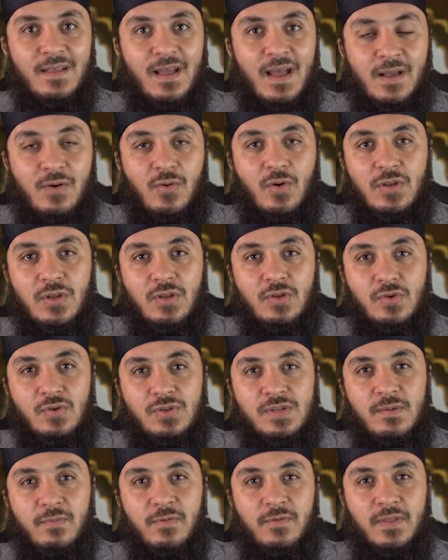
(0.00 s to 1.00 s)
according to
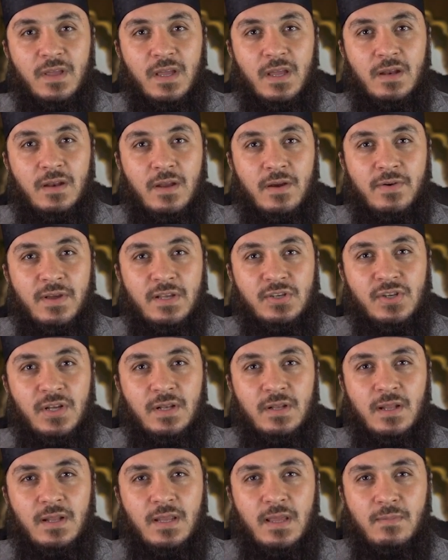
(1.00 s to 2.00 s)
some of the
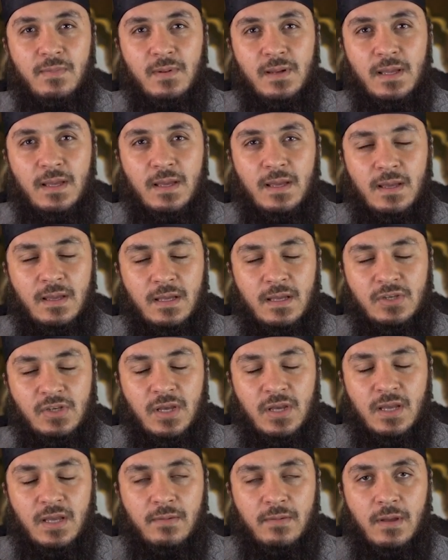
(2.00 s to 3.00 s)
narration that
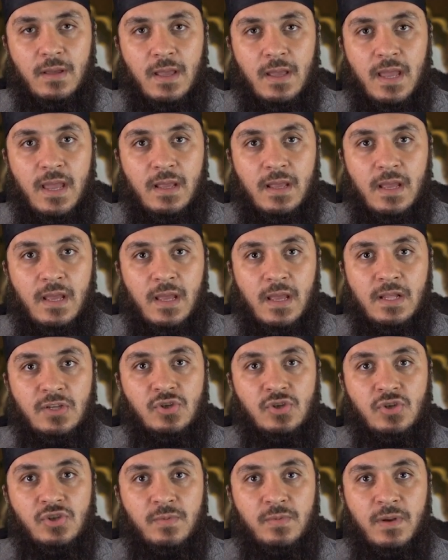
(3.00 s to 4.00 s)

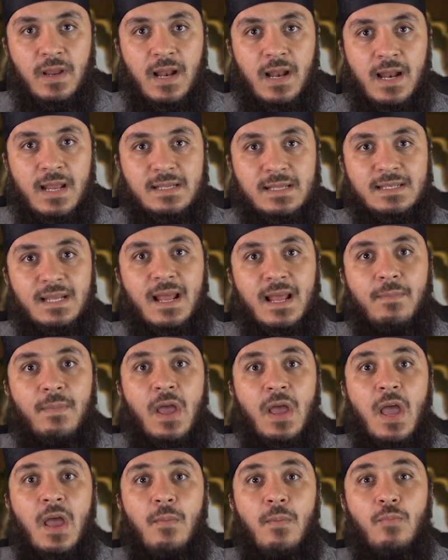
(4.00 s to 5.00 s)
Angel Jibreel alayhi salam
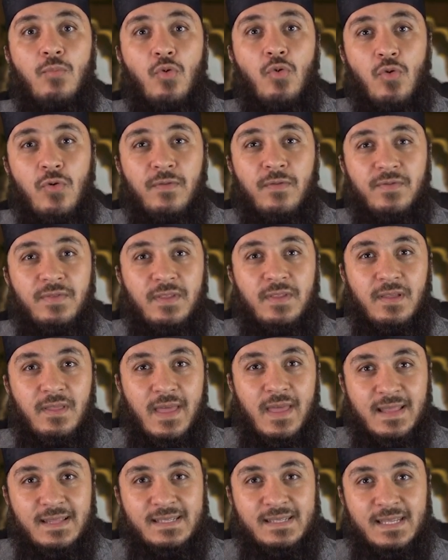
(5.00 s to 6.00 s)
moved
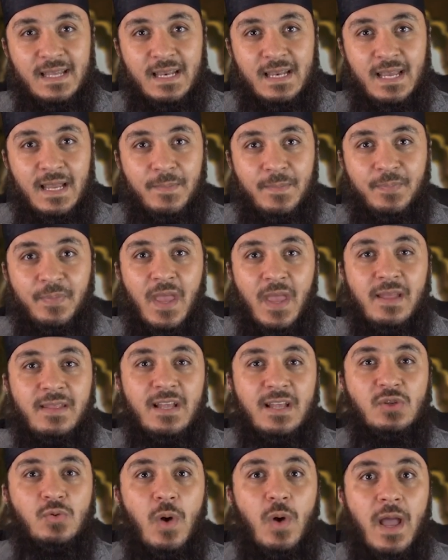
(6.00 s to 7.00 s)
that city.
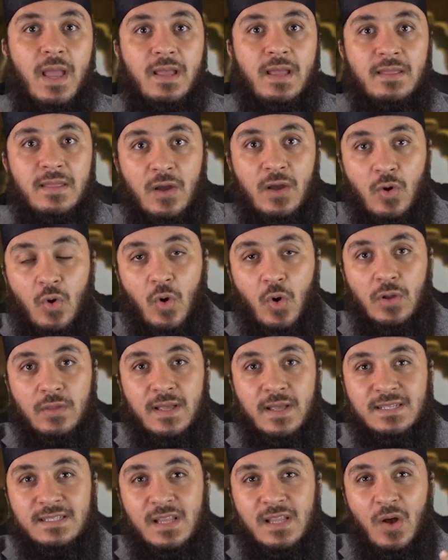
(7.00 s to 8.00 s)
That's why in the cold,
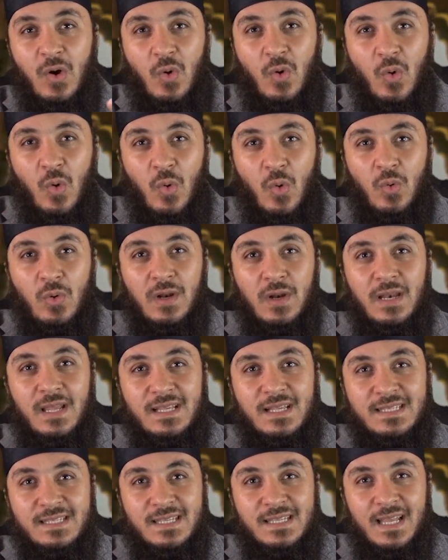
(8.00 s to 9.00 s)
that's the
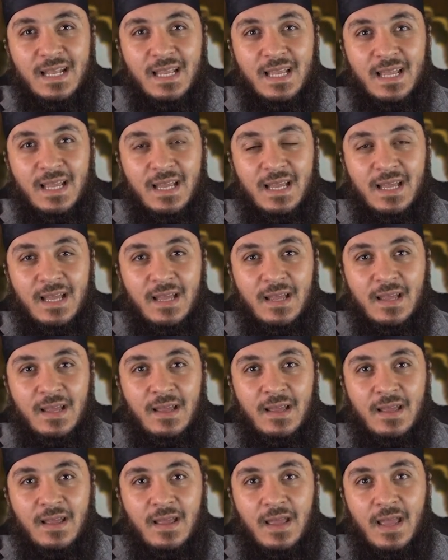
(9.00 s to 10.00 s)
only city
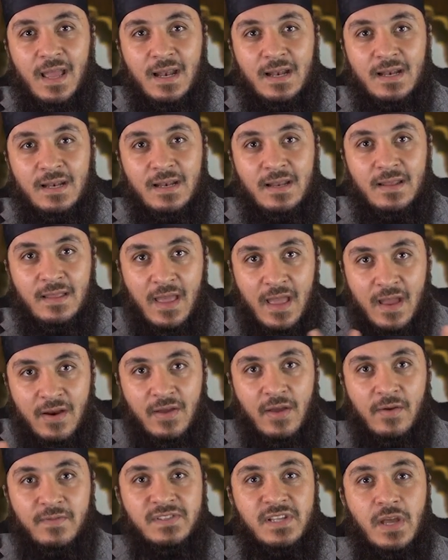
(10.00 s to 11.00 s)
in the
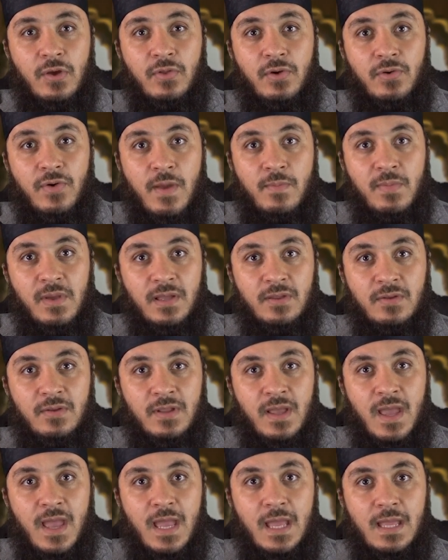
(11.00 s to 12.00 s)
area of Saudi Arabia
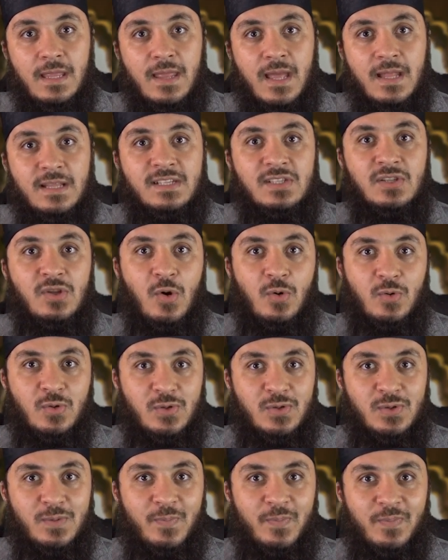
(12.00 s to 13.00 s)
today that
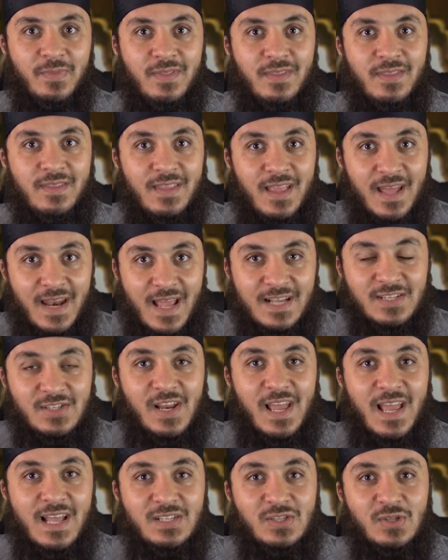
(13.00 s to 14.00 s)
snows, that
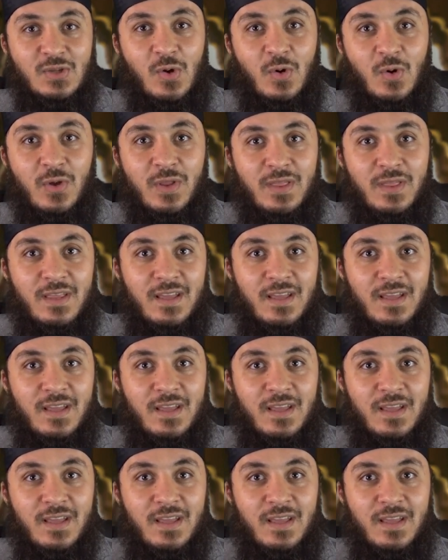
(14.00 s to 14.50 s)
actually has snow